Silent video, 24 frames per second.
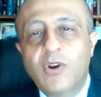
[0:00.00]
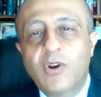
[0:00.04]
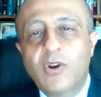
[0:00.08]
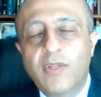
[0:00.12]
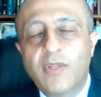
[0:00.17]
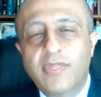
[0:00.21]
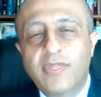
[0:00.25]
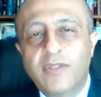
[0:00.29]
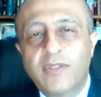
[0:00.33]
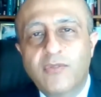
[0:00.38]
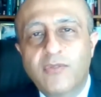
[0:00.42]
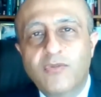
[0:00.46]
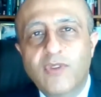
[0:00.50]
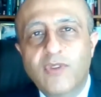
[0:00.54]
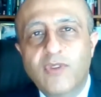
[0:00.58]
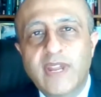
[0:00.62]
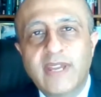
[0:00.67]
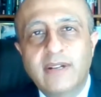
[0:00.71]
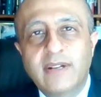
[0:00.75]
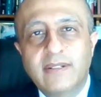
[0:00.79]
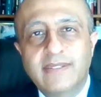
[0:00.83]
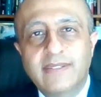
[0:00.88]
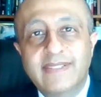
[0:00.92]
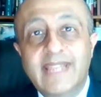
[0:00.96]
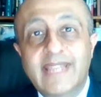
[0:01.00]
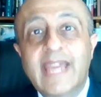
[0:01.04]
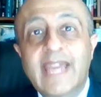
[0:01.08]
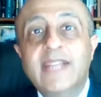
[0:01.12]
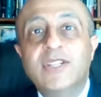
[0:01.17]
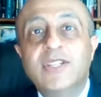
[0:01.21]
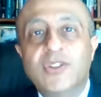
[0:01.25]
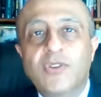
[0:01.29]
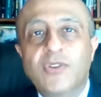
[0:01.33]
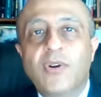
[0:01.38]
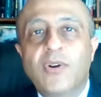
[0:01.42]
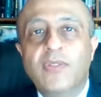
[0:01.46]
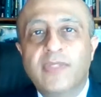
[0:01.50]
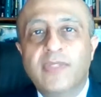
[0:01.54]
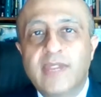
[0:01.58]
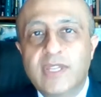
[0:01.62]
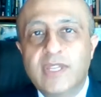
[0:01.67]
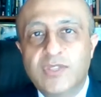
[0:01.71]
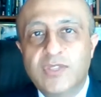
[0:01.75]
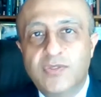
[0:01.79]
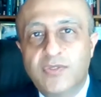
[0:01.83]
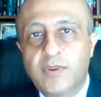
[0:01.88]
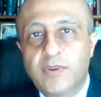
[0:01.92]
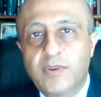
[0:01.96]
got the real data on
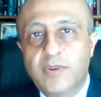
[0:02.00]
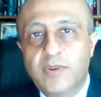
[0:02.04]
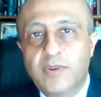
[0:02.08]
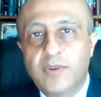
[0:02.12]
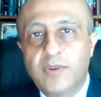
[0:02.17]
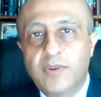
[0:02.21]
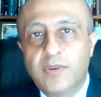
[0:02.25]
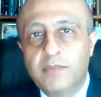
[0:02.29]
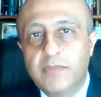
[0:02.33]
this from